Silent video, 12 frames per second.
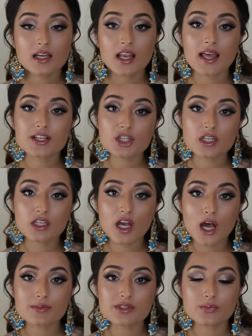The collection
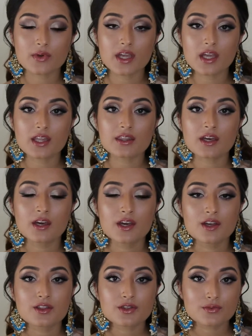comes with
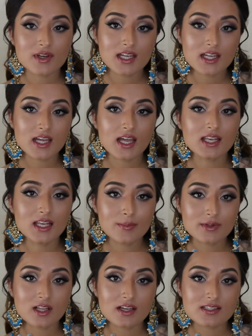3
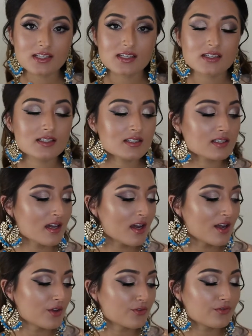lip glosses,
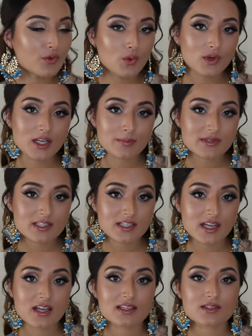4
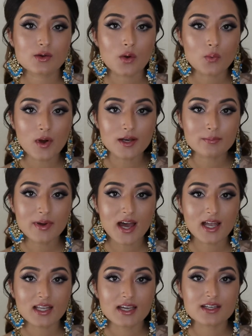lipsticks, 1
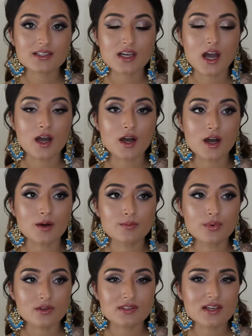palette, a
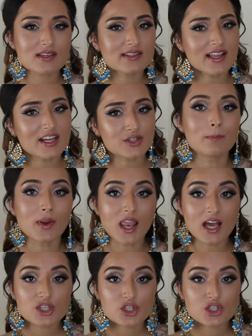bronzer slash
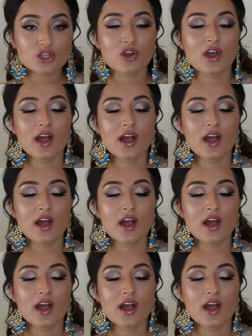blush,